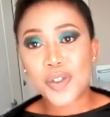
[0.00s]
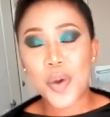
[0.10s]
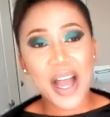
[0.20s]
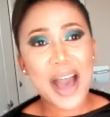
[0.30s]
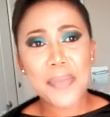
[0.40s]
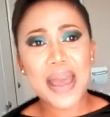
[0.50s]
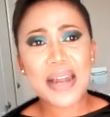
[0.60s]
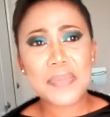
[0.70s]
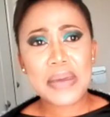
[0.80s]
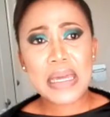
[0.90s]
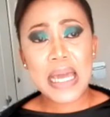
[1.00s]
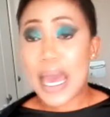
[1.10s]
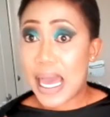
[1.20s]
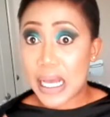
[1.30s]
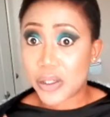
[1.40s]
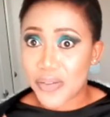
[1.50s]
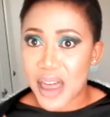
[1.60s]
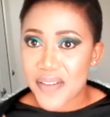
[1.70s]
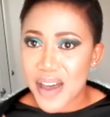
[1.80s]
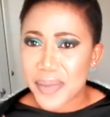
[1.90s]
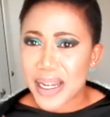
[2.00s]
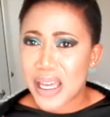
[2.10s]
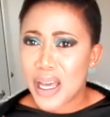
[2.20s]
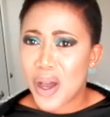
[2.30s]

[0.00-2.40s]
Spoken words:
to come and be heads of their family.